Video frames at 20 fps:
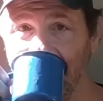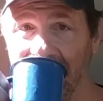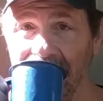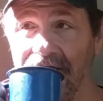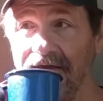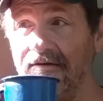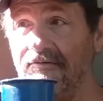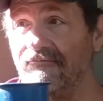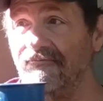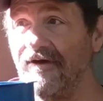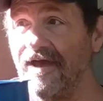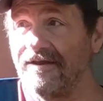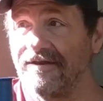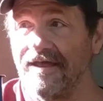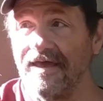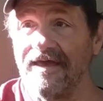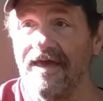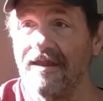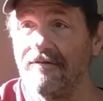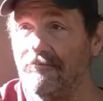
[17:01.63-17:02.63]
In fact,
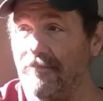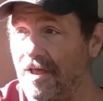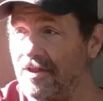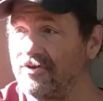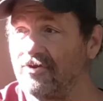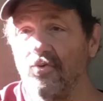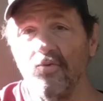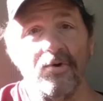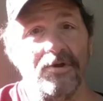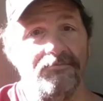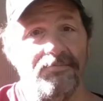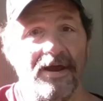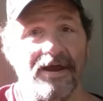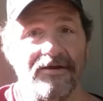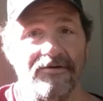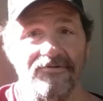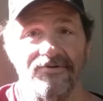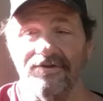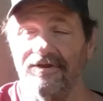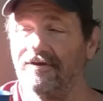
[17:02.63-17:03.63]
I got a bunch of
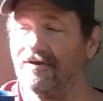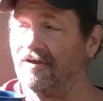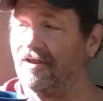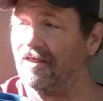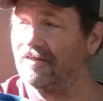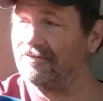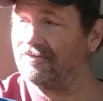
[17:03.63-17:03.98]
woodpeckers here.